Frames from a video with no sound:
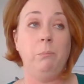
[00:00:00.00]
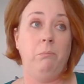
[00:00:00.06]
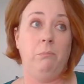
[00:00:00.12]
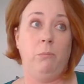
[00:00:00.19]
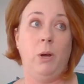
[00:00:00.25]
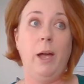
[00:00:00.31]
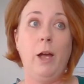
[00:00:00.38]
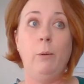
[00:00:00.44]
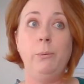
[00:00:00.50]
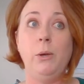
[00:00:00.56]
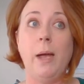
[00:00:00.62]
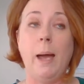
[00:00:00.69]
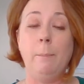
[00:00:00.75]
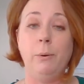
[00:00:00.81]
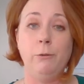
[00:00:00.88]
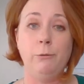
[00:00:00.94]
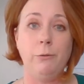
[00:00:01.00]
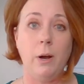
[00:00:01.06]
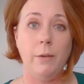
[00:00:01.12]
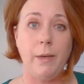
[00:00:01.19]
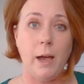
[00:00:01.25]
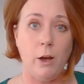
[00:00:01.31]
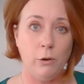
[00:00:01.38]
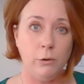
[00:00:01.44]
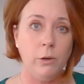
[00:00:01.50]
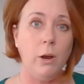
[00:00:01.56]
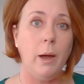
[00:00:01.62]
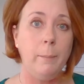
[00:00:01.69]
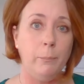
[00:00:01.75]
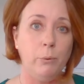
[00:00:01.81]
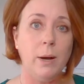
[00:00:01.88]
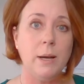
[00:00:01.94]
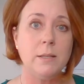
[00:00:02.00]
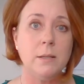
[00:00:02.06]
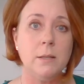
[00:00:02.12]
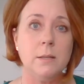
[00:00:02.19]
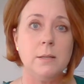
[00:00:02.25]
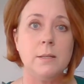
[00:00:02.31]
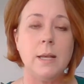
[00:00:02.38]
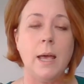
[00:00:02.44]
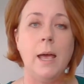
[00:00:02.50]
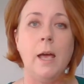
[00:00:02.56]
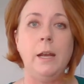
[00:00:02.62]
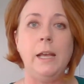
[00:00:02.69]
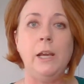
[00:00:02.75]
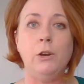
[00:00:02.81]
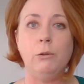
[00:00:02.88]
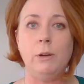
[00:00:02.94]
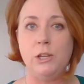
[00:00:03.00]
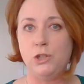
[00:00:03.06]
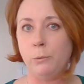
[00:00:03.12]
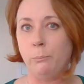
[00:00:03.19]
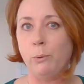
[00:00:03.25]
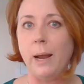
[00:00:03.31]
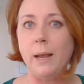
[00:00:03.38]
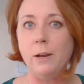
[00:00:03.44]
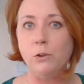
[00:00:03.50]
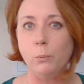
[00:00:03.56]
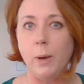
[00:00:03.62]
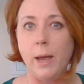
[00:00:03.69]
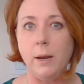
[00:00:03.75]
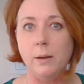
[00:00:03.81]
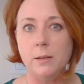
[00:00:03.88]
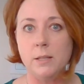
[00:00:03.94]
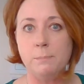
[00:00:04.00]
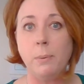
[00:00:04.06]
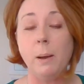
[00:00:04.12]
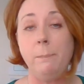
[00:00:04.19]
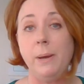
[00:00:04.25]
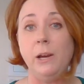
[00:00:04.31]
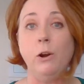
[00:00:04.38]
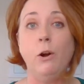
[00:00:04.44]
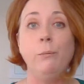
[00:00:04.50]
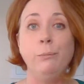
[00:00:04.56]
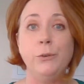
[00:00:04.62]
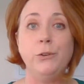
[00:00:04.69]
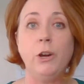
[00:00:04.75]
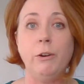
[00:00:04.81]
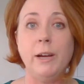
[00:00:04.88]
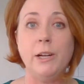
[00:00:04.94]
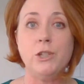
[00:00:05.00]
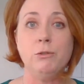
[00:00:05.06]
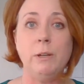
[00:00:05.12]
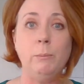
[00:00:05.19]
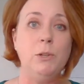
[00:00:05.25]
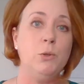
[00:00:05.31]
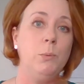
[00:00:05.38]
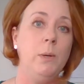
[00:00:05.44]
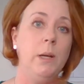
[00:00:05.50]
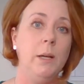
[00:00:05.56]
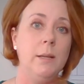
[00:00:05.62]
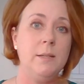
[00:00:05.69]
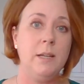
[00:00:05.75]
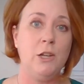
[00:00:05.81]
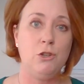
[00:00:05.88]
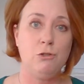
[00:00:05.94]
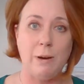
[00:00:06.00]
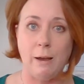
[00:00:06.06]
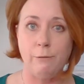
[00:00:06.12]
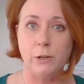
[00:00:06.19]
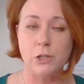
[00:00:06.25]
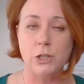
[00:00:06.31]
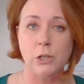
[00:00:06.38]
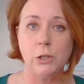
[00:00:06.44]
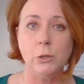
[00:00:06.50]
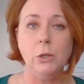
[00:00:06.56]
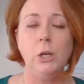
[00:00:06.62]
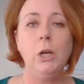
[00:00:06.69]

Will help you amplify that online presence and increase your brand awareness by being on the directory, which we're going to send traffic to.